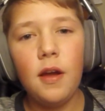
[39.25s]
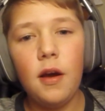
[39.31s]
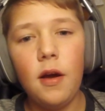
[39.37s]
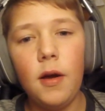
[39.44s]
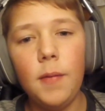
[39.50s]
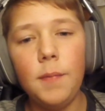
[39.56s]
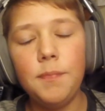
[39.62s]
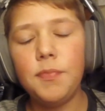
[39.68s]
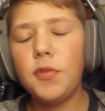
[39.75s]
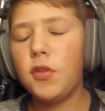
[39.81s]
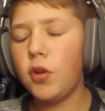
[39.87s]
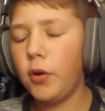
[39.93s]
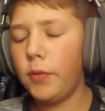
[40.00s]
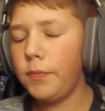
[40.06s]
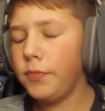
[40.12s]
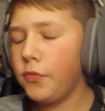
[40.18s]
Um,
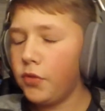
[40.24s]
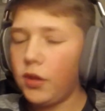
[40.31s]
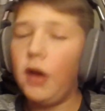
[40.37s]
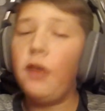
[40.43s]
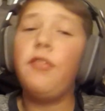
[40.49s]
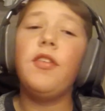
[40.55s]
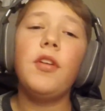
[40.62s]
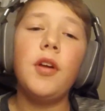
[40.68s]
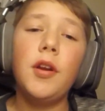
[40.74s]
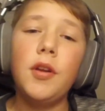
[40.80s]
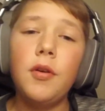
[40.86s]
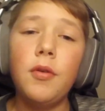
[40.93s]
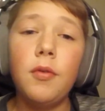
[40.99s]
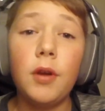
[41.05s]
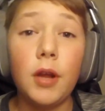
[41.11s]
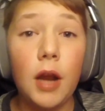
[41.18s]
so without further
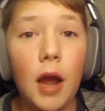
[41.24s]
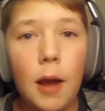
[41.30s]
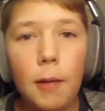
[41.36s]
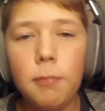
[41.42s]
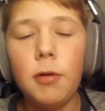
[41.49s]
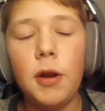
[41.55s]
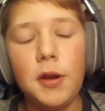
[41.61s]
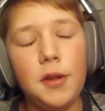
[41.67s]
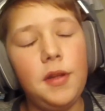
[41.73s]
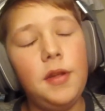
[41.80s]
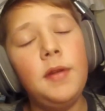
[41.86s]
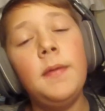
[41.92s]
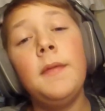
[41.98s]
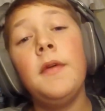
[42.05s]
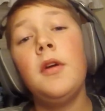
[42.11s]
ado, we're gonna hop right in it.